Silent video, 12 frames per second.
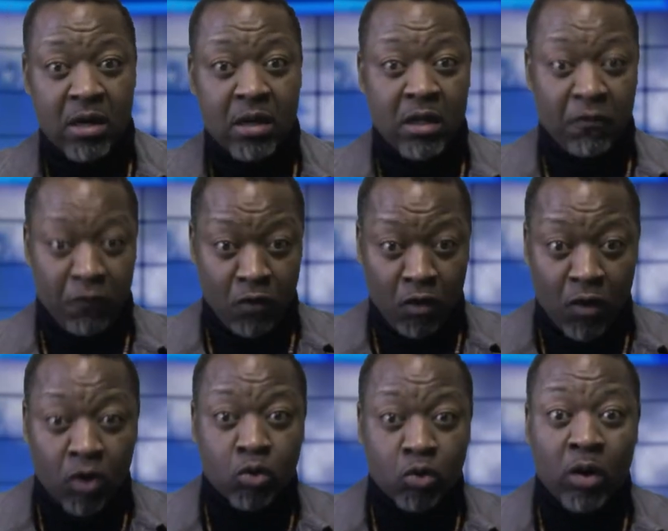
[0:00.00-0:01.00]
the few of
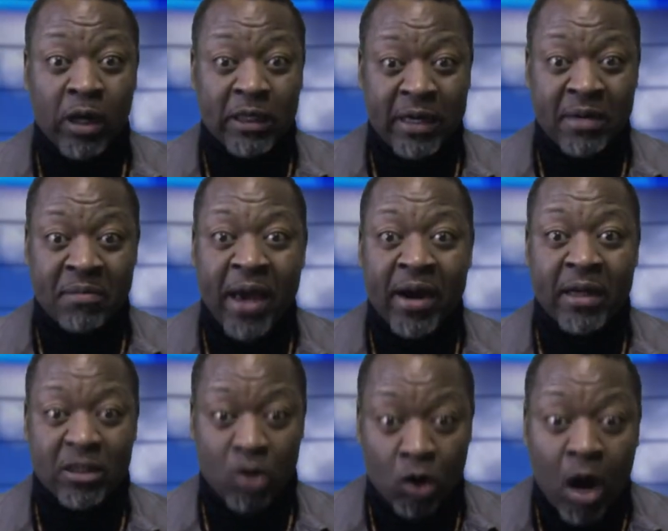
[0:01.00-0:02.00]
us who understand the
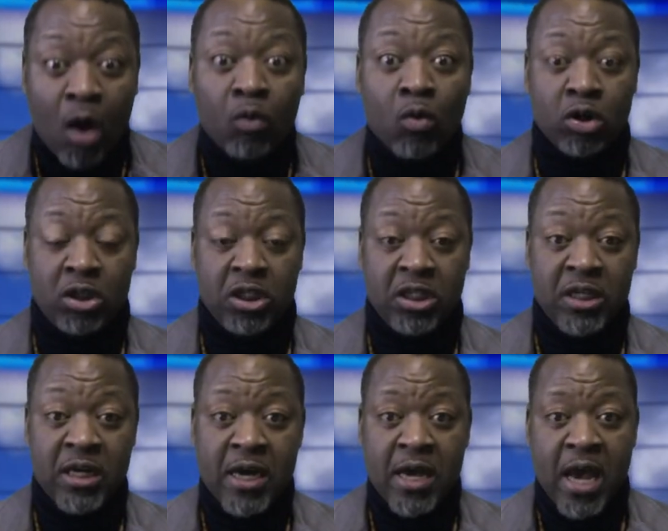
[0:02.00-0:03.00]
migrants on our own watch.
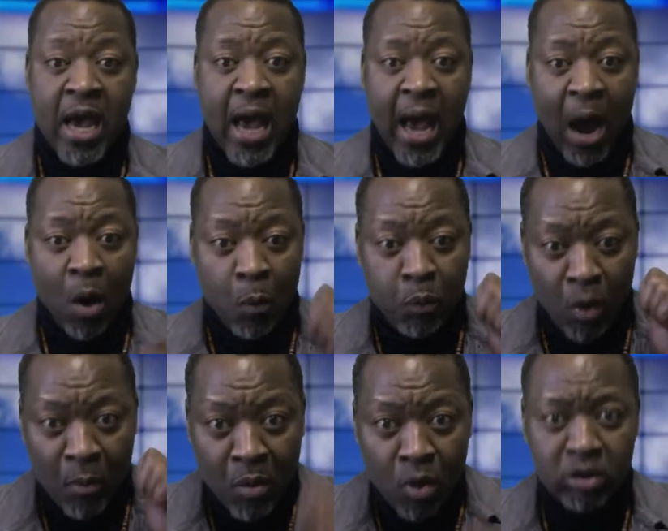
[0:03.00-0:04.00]
I'll
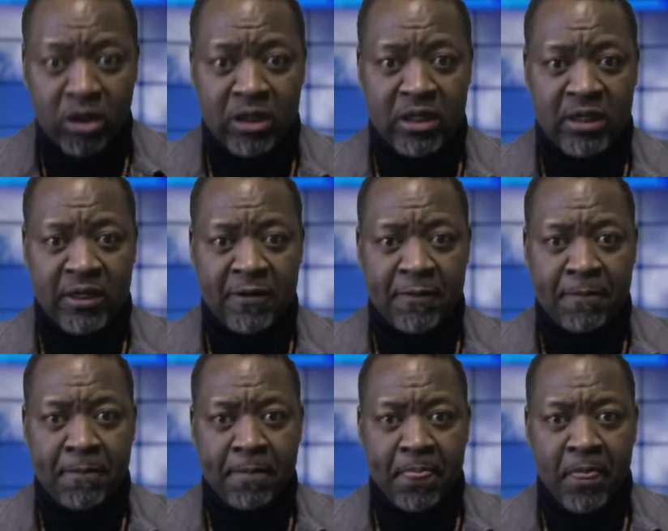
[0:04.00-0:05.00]
promote
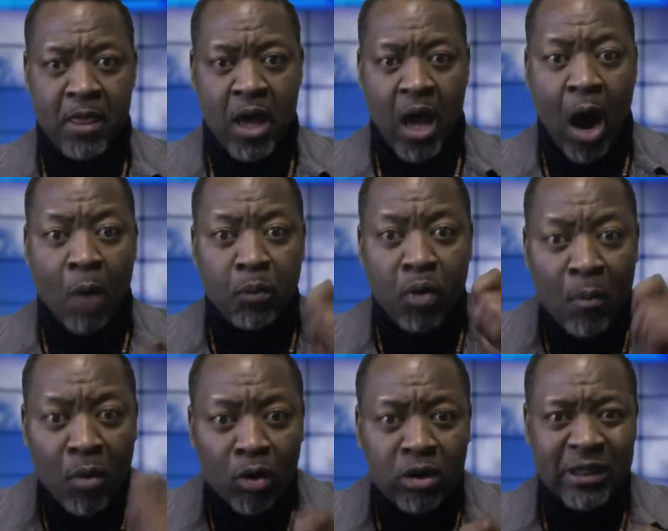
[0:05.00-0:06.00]

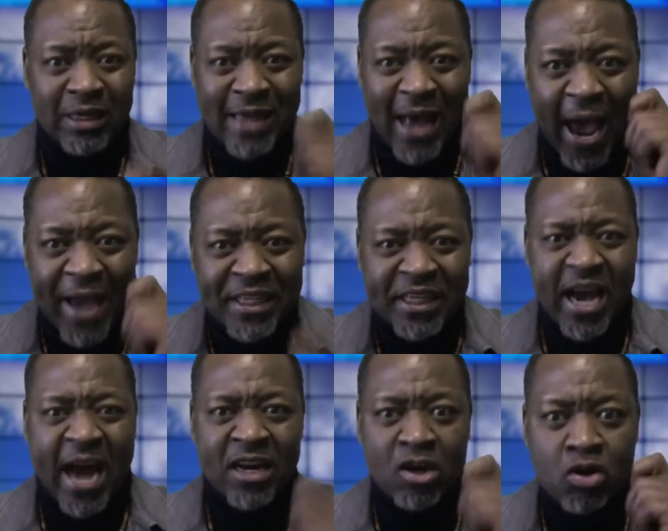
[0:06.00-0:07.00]
the idea
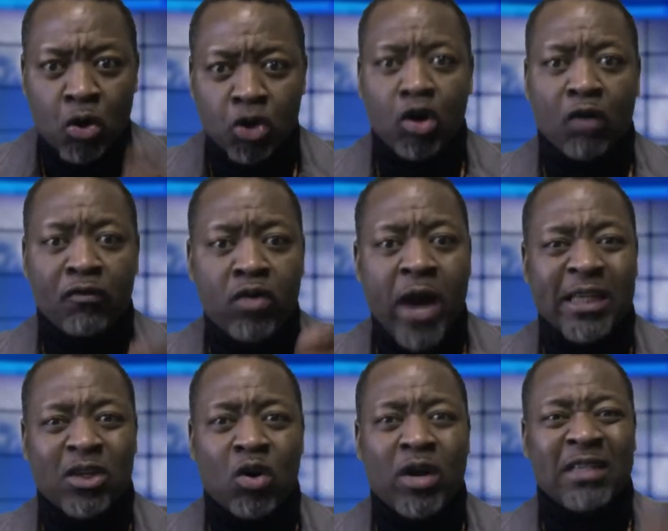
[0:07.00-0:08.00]
and the notion of you guys
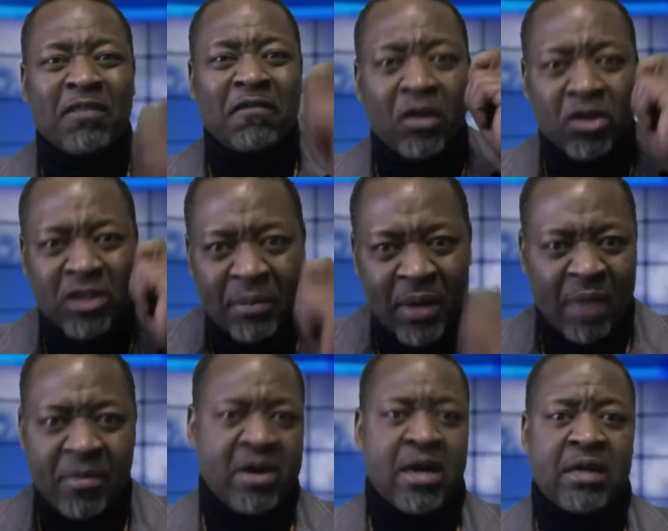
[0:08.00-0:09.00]
calling yourself foundational black
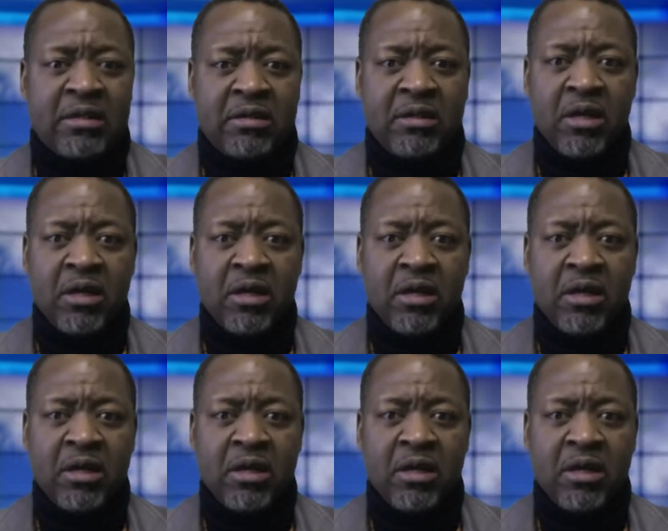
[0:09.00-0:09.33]
Americans.